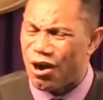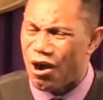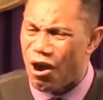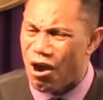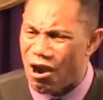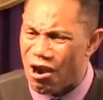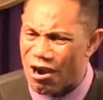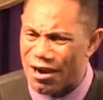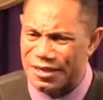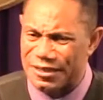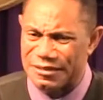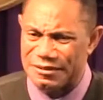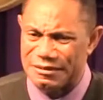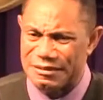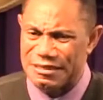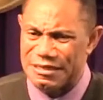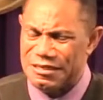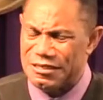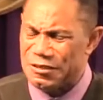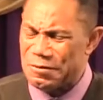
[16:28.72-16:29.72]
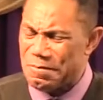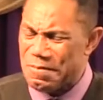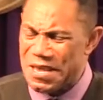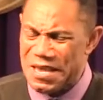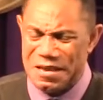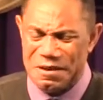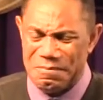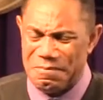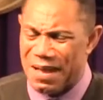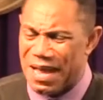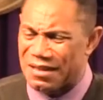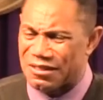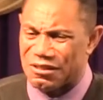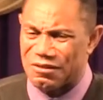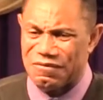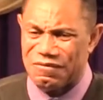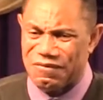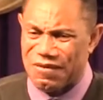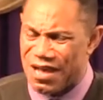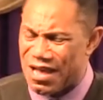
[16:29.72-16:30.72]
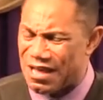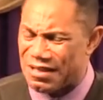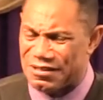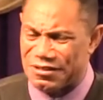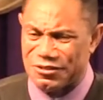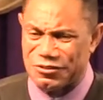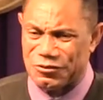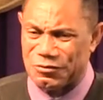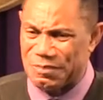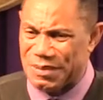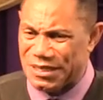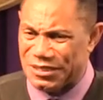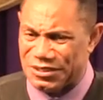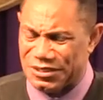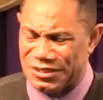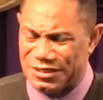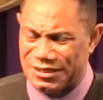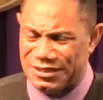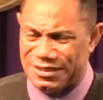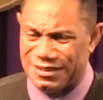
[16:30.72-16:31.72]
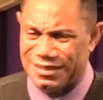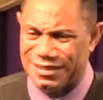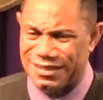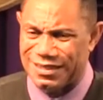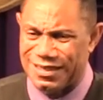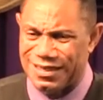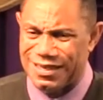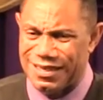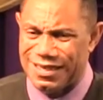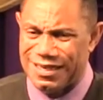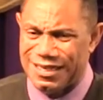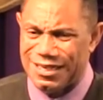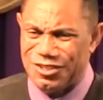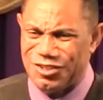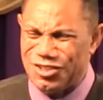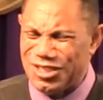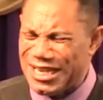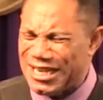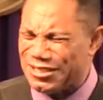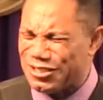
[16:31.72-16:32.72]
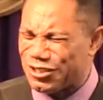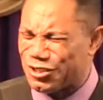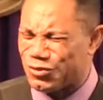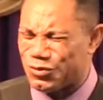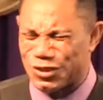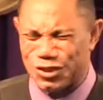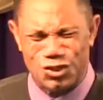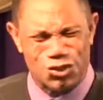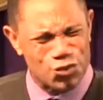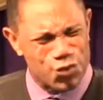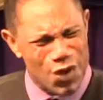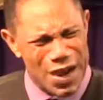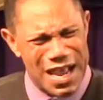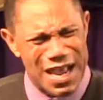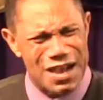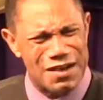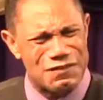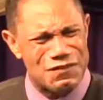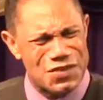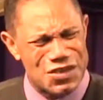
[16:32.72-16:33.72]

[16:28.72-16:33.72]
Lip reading: heart to be about the Father's business. Jesus was 12